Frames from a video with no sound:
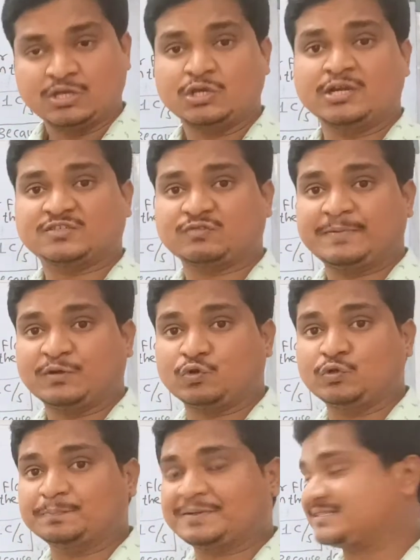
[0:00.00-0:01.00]
Units will be
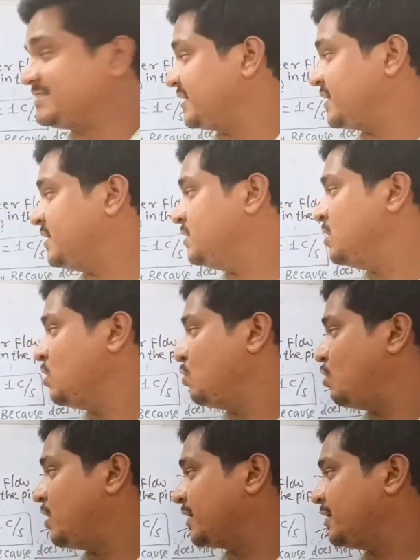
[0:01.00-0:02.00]
coulomb per second
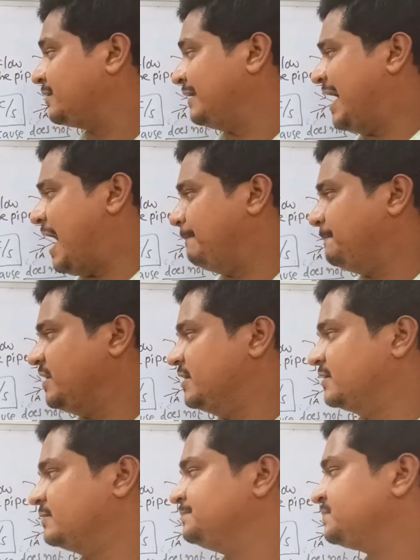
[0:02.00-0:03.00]
or
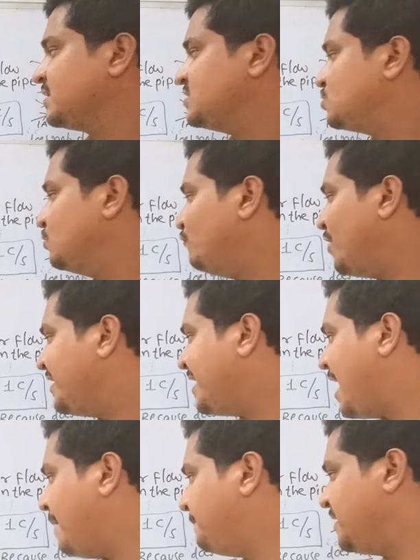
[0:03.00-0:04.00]
ampere. So 1
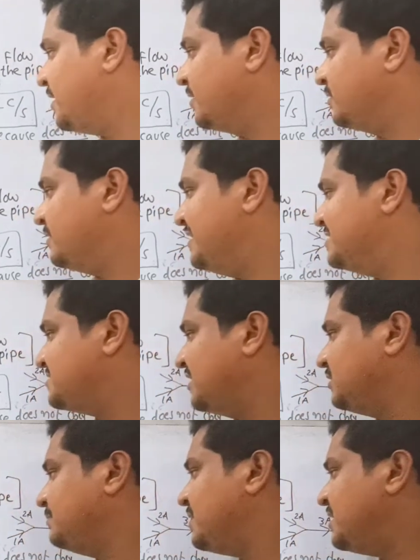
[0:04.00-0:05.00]
ampere is
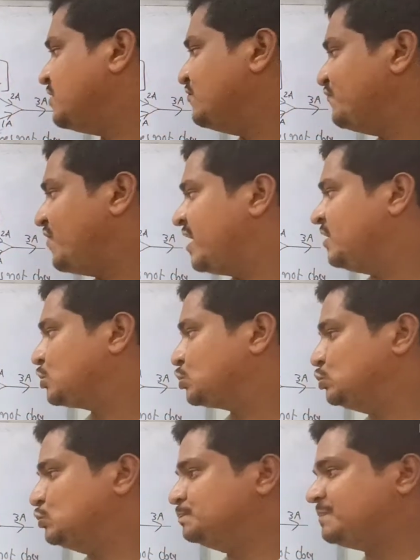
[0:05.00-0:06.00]
nothing but 1
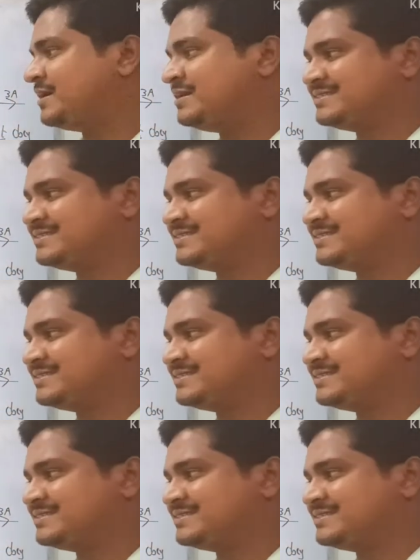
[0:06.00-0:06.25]
coulomb per